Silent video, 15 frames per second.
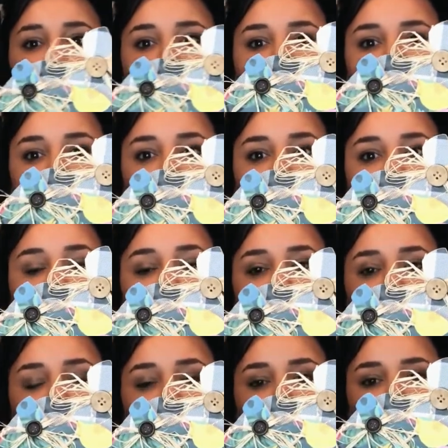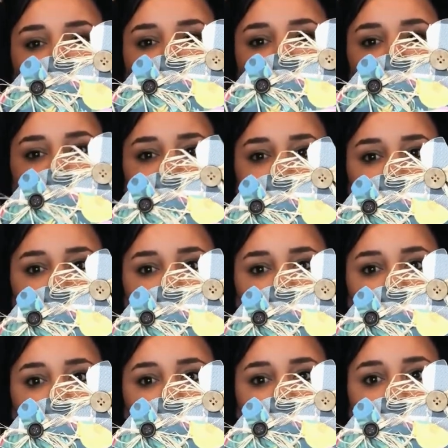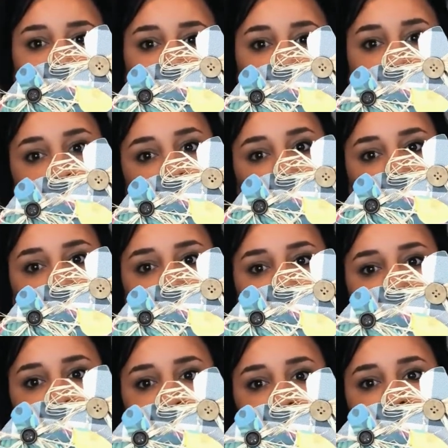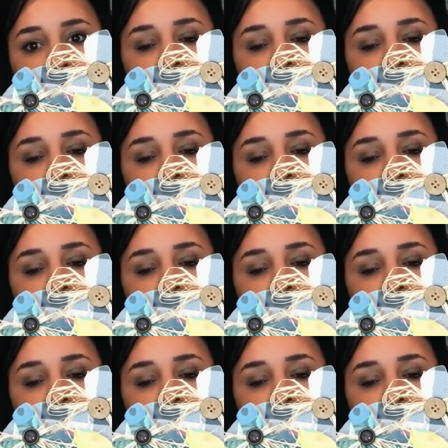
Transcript: The little pumpkin is gonna be the orange polka dots.